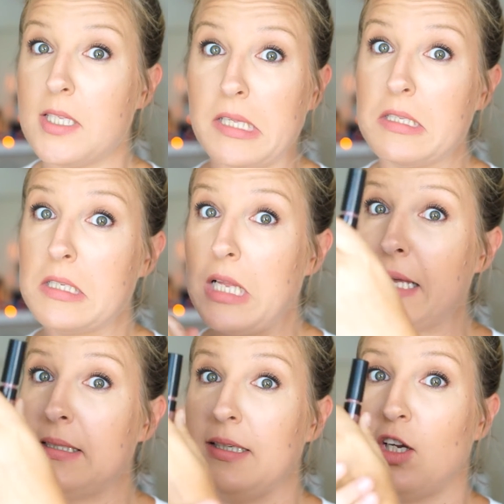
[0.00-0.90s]
it's
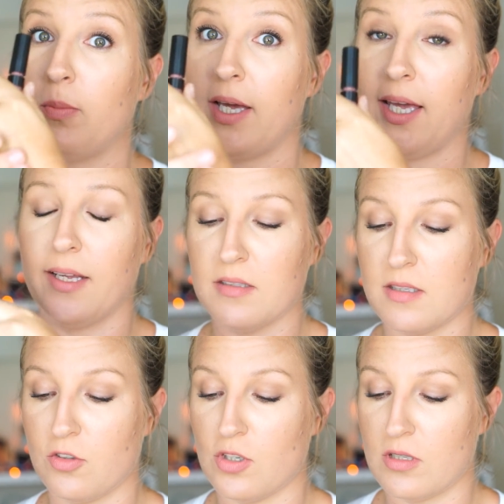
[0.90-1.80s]
lasting on my hand,
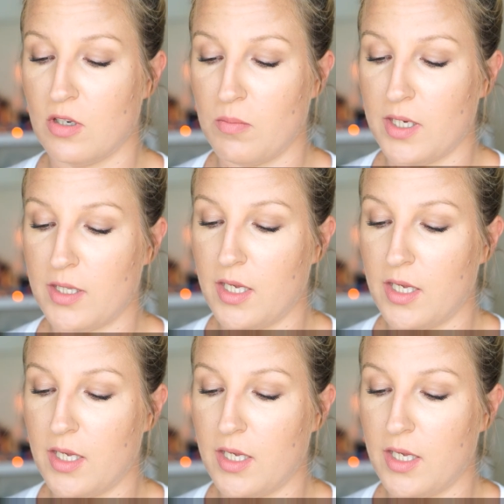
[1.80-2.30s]
so just don't mind